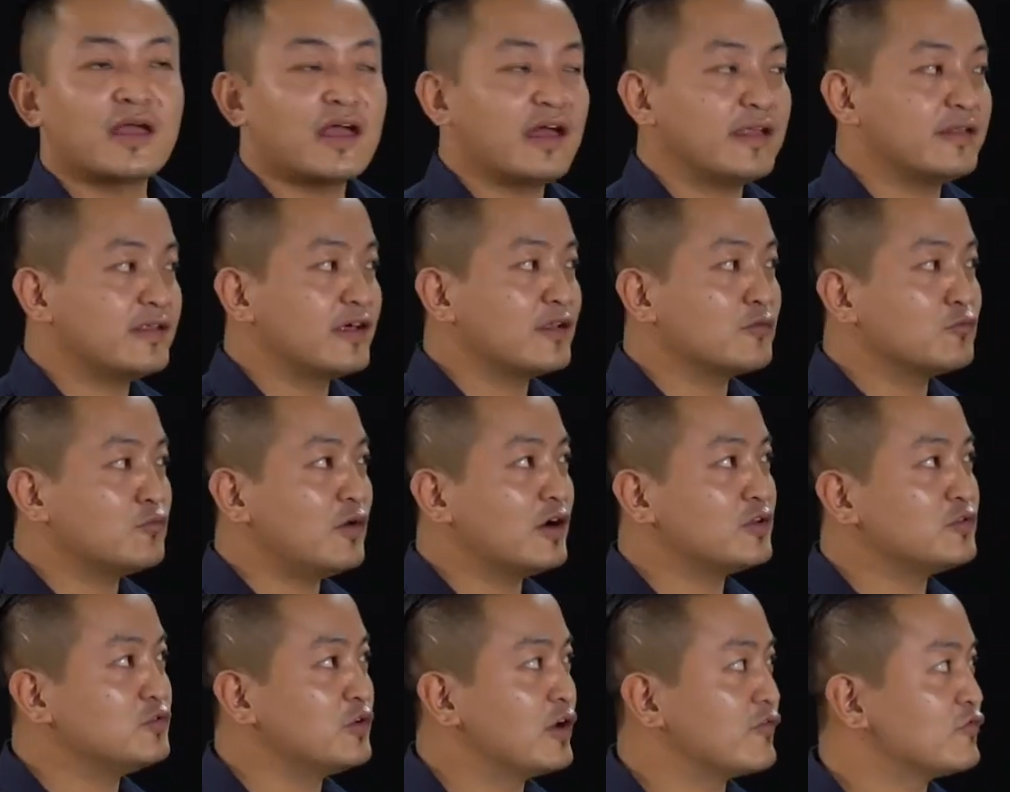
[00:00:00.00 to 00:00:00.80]
And then
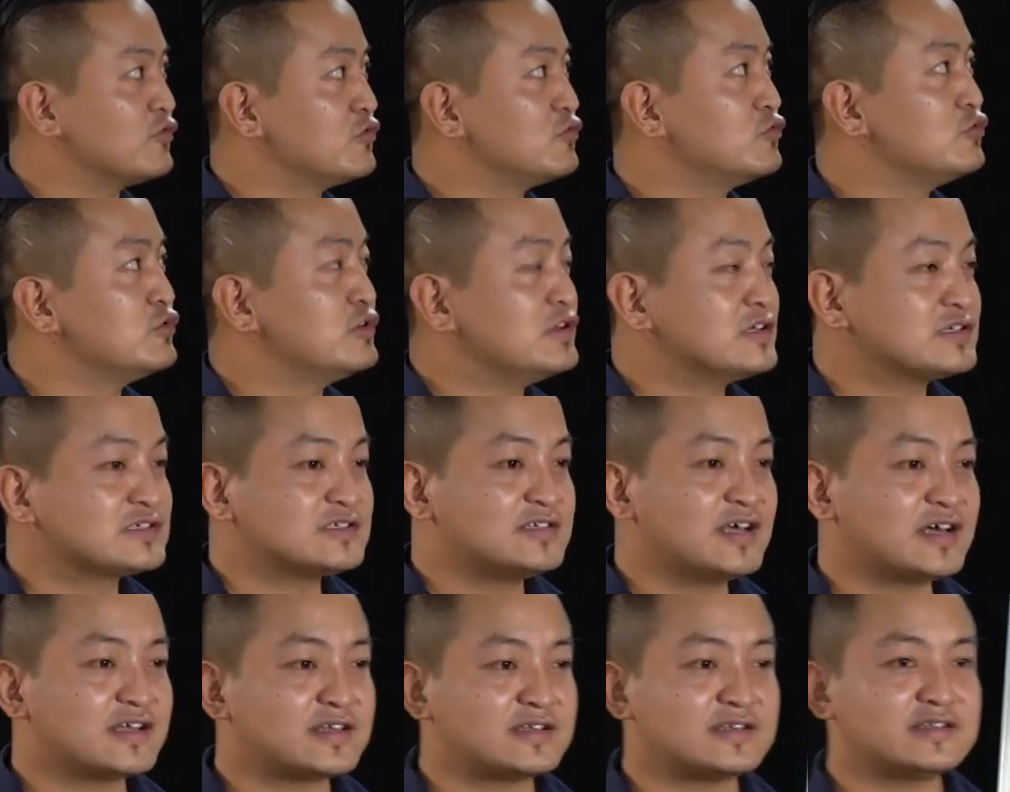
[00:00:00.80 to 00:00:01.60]
what you have to do is
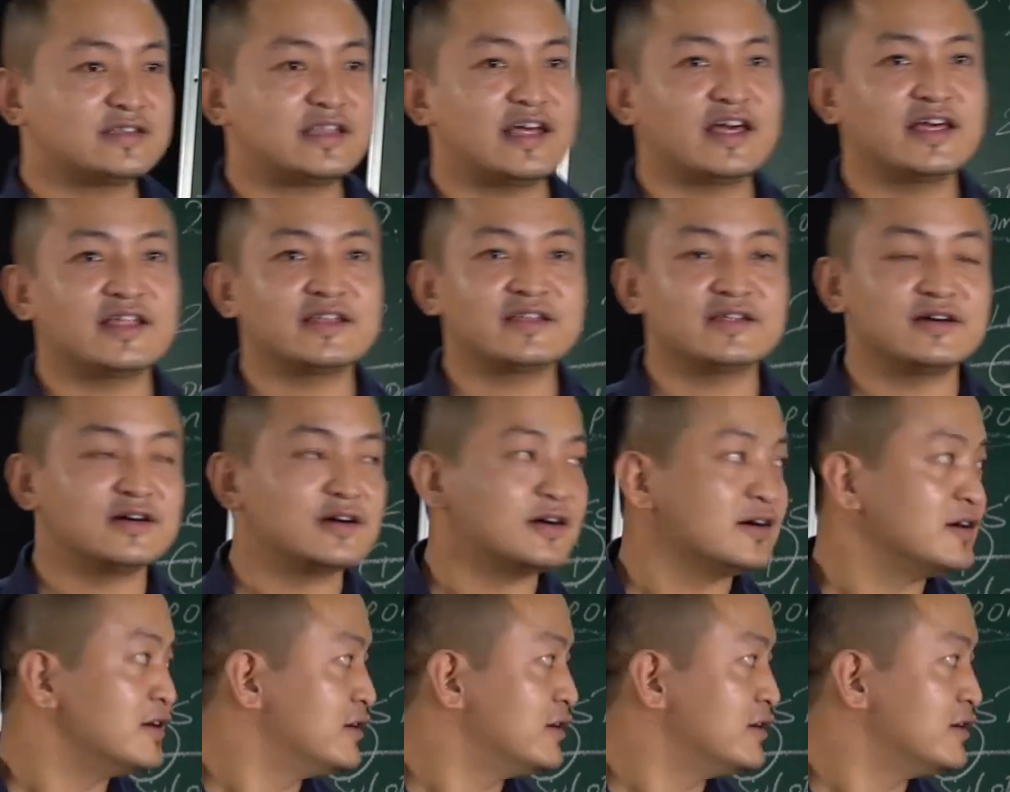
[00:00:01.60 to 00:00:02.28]
that then,